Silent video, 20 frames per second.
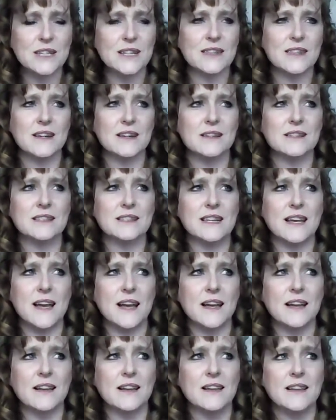There's uh,
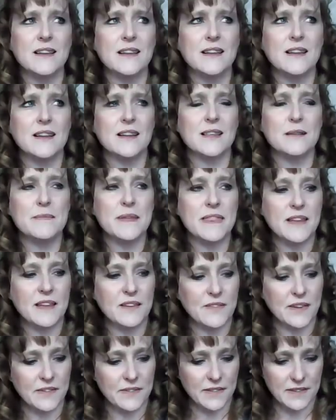let me think of
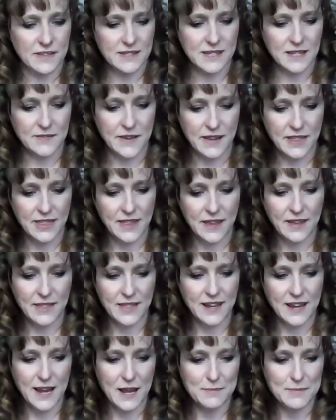if I can think of the
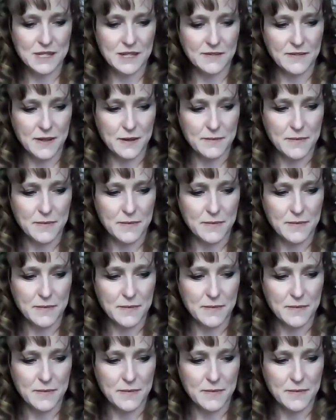names of them.